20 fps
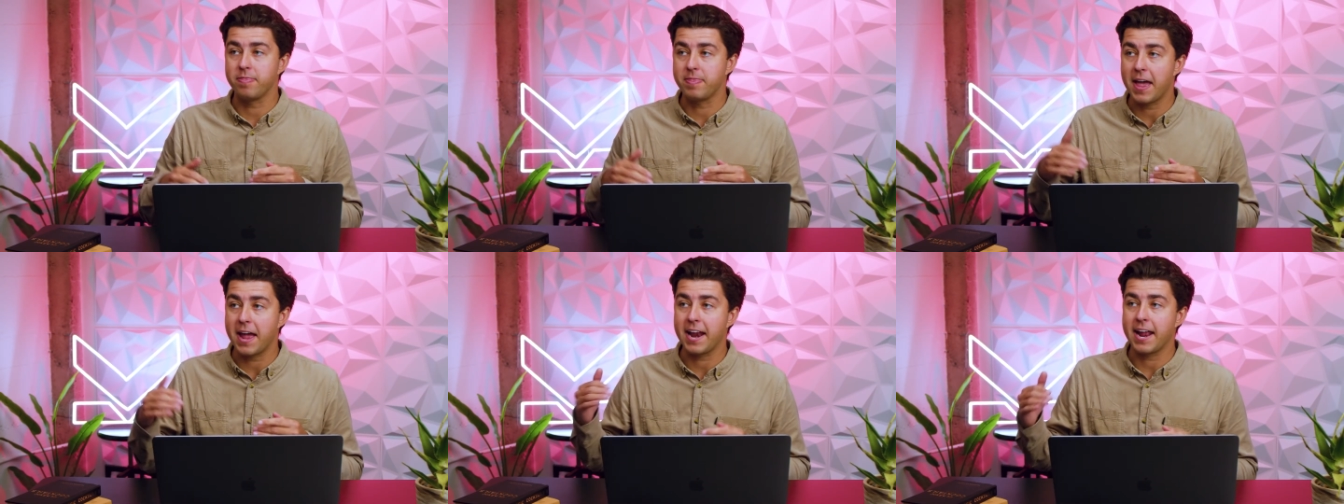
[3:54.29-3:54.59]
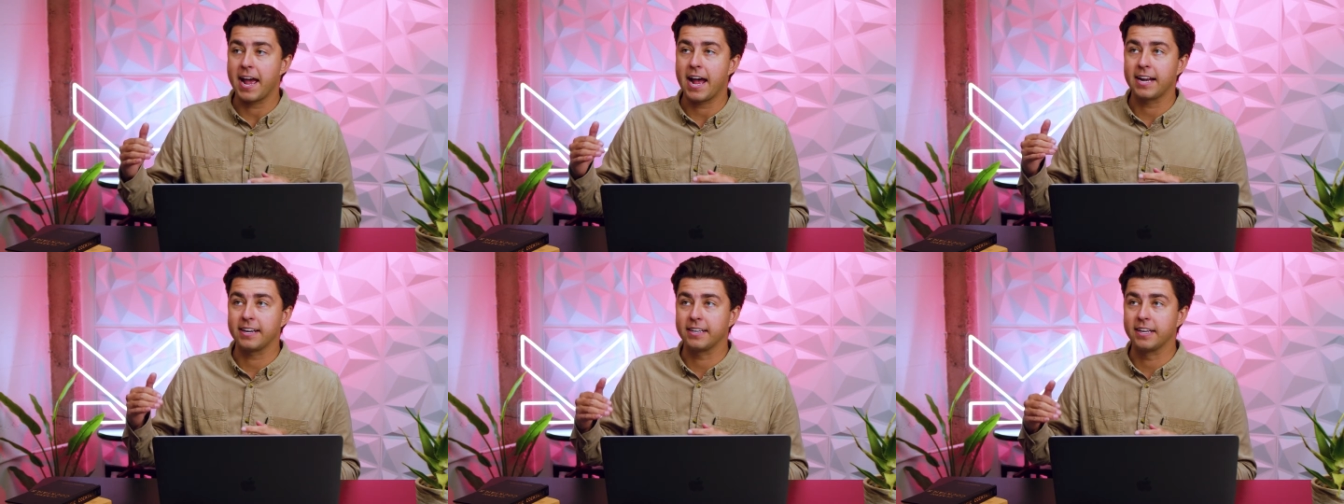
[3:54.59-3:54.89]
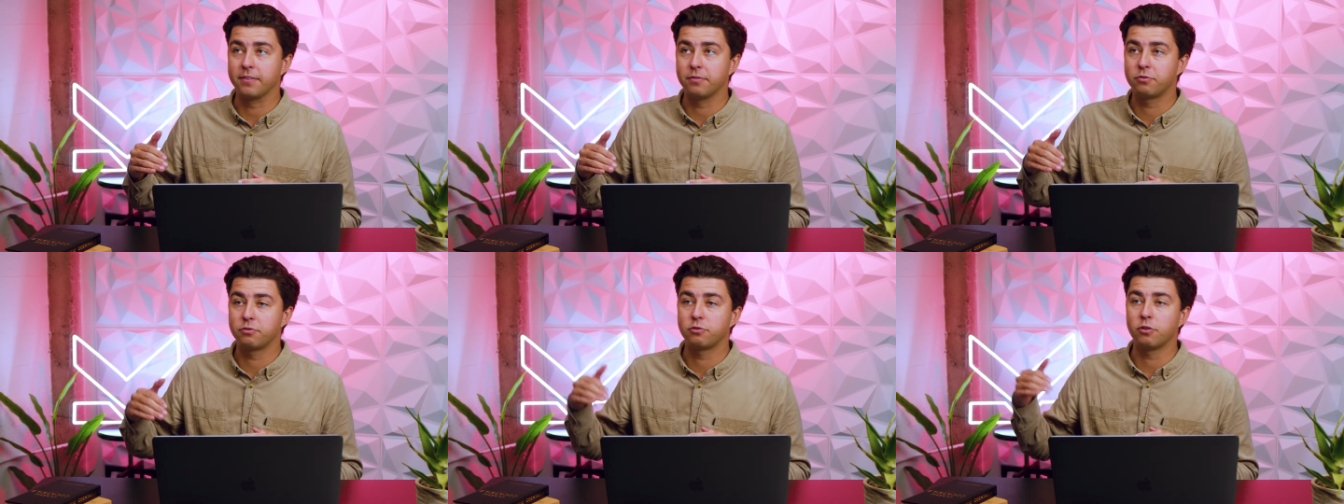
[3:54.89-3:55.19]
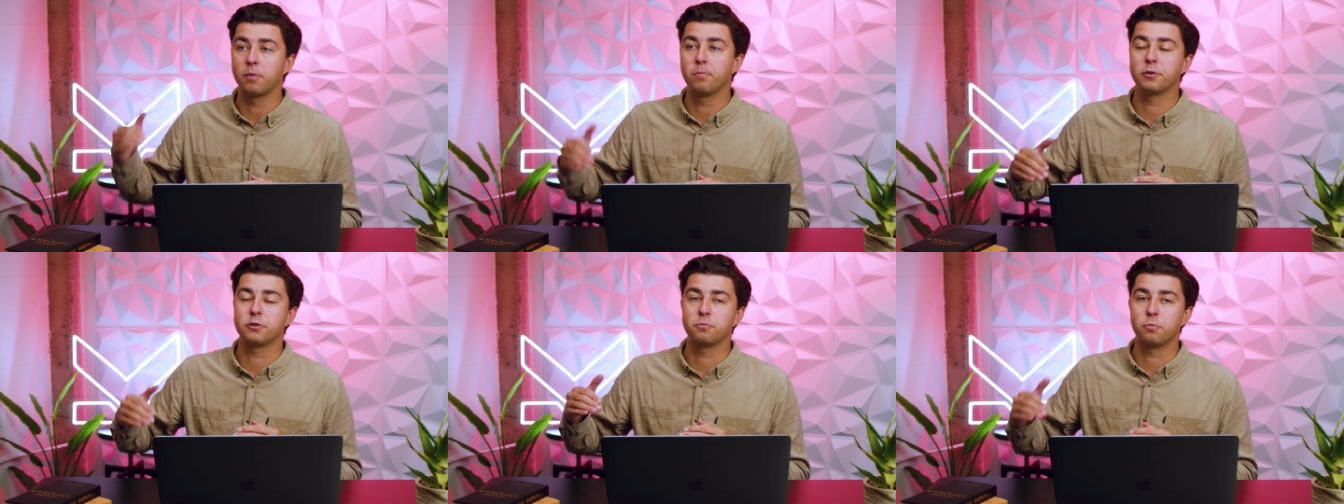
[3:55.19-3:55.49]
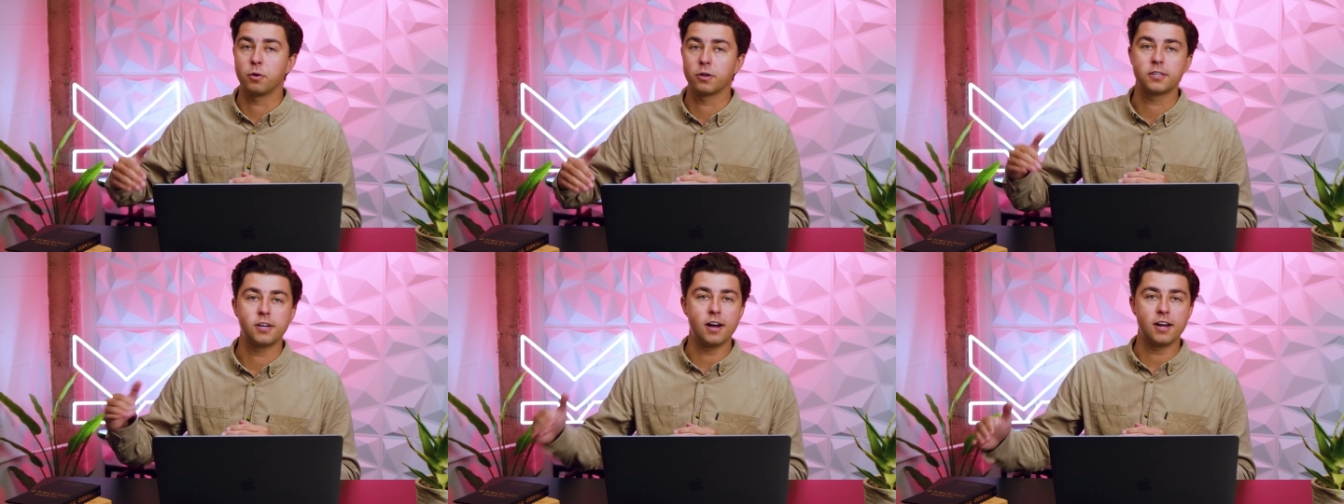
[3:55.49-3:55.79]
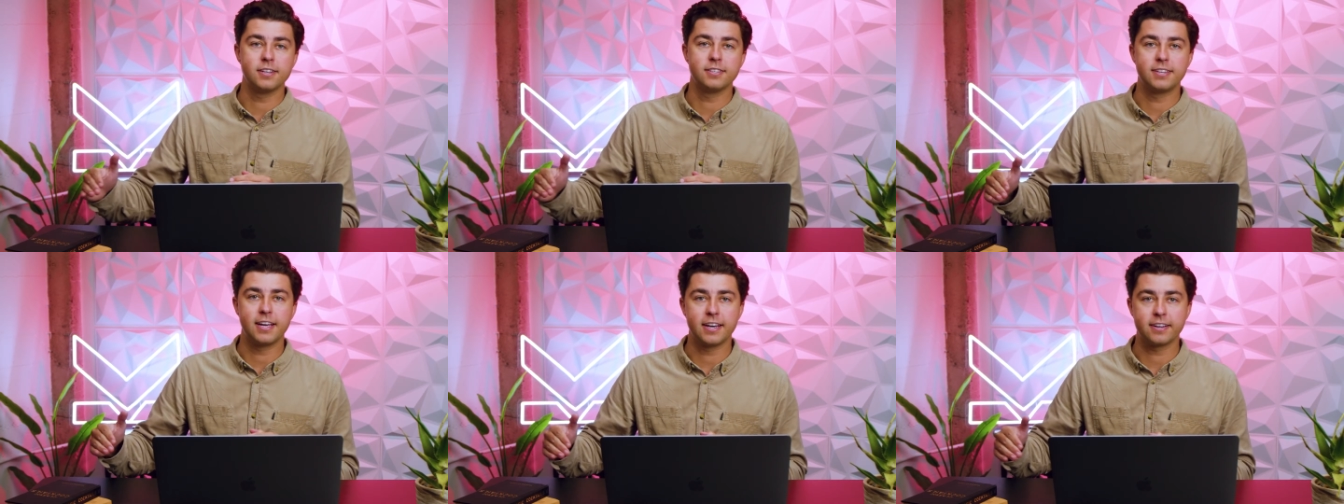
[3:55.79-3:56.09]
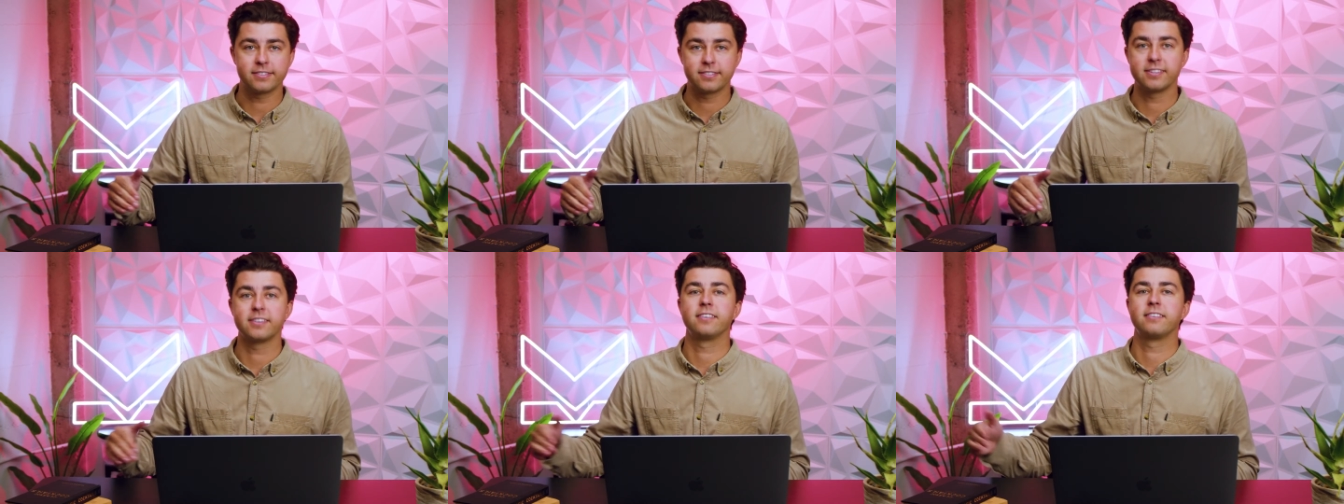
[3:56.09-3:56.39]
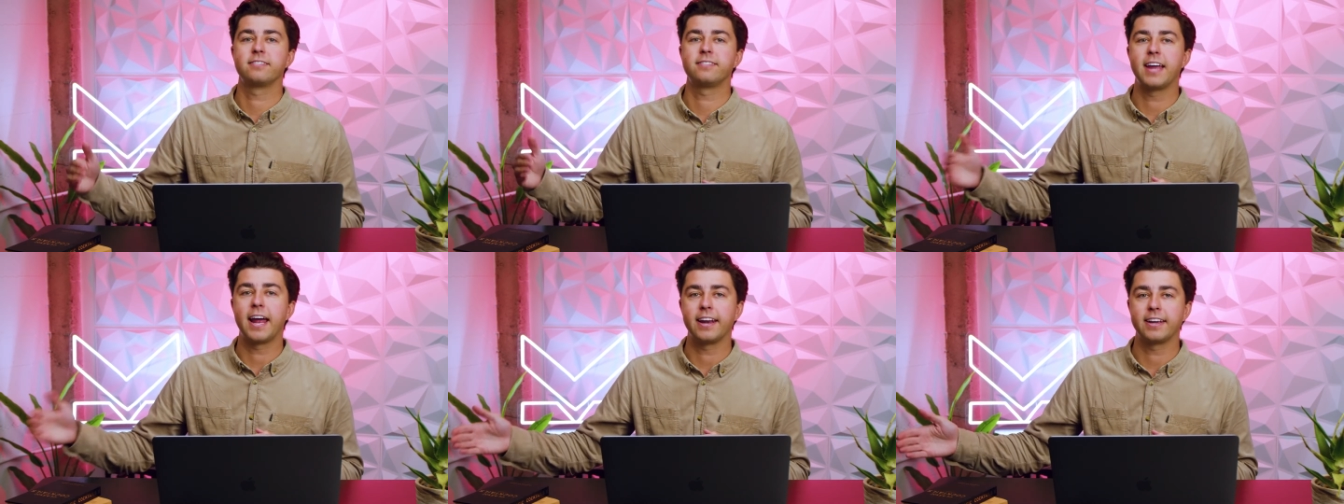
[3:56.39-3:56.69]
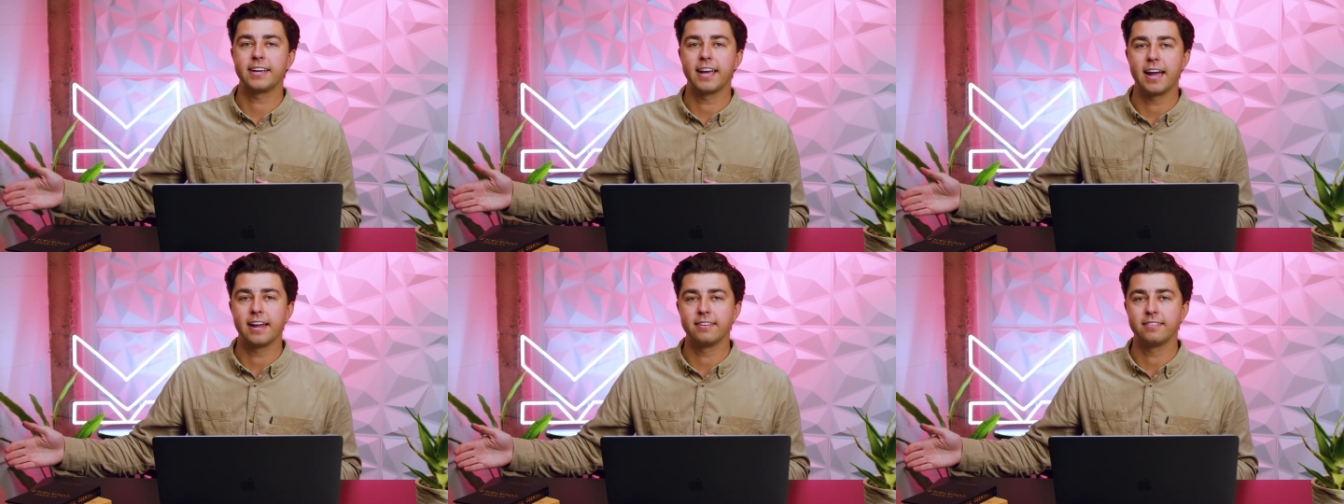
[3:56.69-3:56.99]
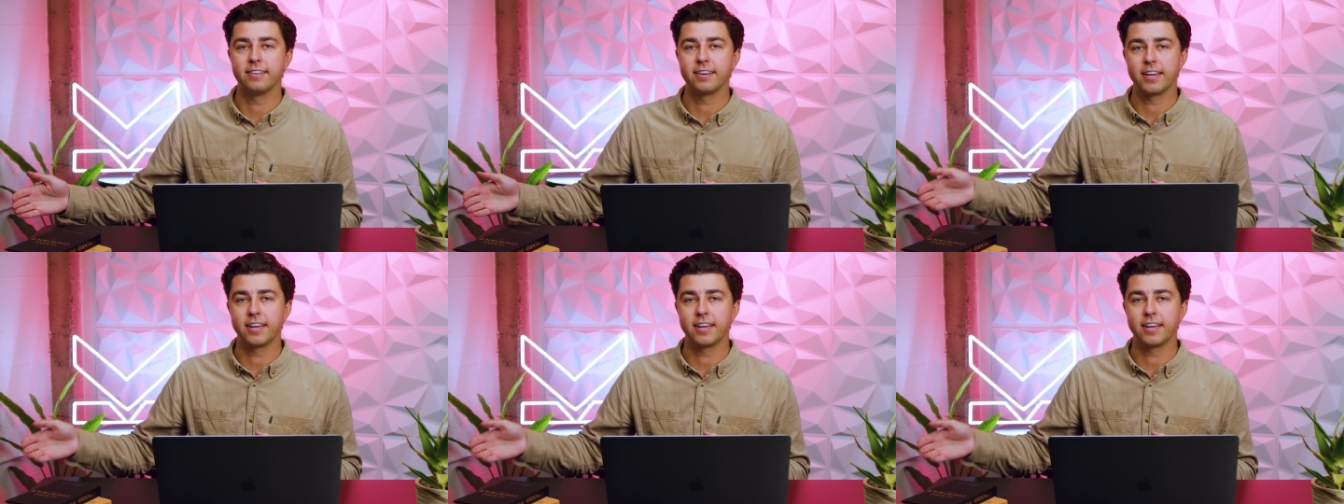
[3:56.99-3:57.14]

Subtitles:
That ad gives so much more context than the static ads that